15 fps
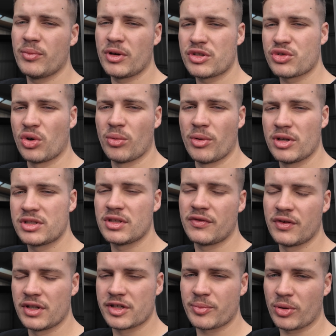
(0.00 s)
much almost a
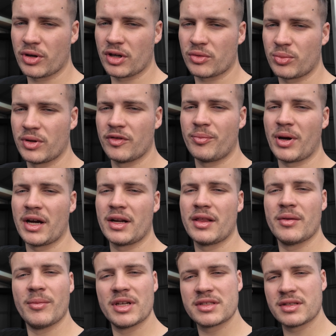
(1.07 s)
finished product. We've painted
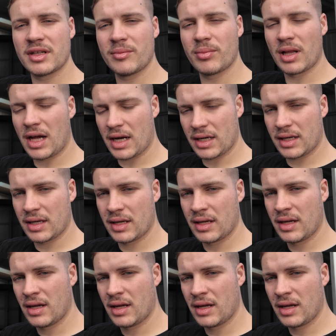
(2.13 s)
the mezzanine black.